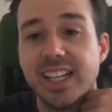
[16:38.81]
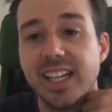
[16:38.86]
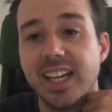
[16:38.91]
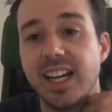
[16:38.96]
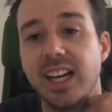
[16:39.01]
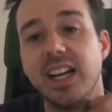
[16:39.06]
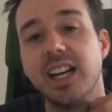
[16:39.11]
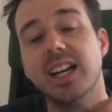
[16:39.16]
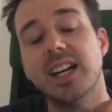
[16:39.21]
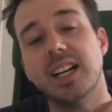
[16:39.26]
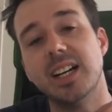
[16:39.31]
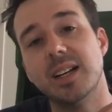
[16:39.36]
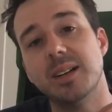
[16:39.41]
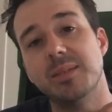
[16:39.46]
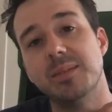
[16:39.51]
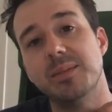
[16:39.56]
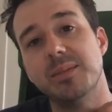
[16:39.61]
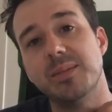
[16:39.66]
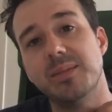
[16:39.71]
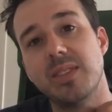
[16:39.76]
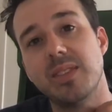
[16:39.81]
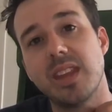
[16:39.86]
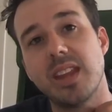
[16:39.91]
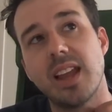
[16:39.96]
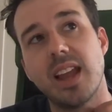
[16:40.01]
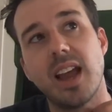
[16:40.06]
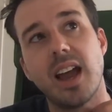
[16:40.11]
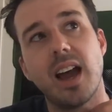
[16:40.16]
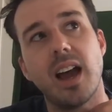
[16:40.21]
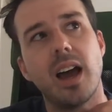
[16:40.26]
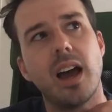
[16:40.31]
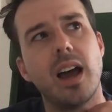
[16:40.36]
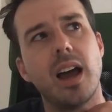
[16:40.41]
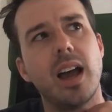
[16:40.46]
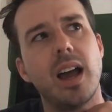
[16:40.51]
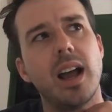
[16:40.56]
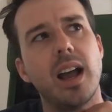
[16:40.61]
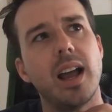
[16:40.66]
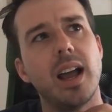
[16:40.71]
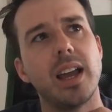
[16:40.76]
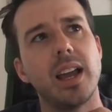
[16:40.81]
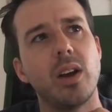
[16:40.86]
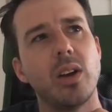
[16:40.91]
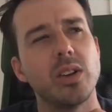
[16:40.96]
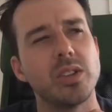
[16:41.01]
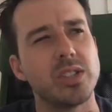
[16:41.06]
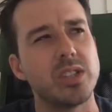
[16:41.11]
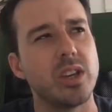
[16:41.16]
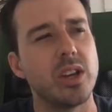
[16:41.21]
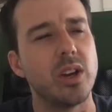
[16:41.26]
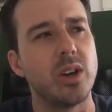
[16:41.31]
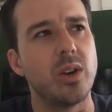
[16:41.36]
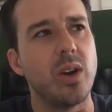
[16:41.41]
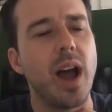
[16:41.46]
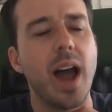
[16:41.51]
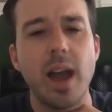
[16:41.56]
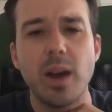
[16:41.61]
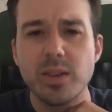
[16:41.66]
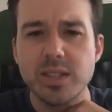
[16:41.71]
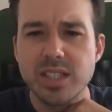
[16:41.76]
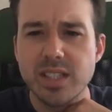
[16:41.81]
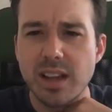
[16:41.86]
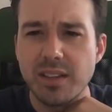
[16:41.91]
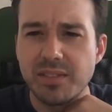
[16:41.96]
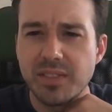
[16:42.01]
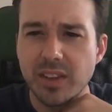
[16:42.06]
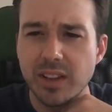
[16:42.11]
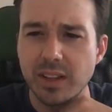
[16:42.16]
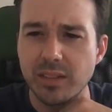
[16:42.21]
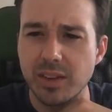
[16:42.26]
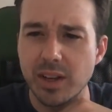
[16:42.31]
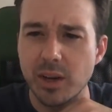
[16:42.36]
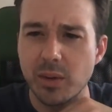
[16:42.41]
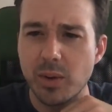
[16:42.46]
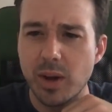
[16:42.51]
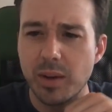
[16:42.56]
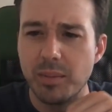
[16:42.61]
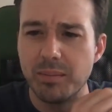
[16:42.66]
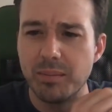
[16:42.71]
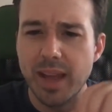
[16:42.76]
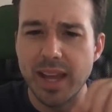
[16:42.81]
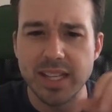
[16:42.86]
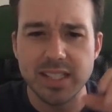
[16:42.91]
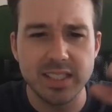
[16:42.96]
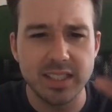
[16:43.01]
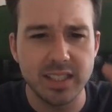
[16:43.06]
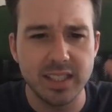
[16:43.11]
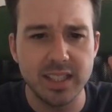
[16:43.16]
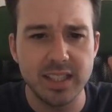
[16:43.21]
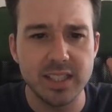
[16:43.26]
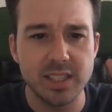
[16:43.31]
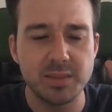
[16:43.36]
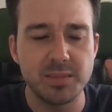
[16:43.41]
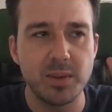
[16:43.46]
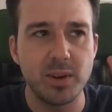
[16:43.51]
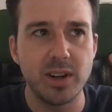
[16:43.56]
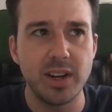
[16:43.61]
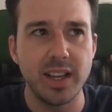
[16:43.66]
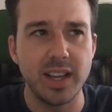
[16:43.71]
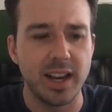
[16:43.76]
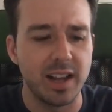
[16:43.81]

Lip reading: I was not feeling very well mentally this morning,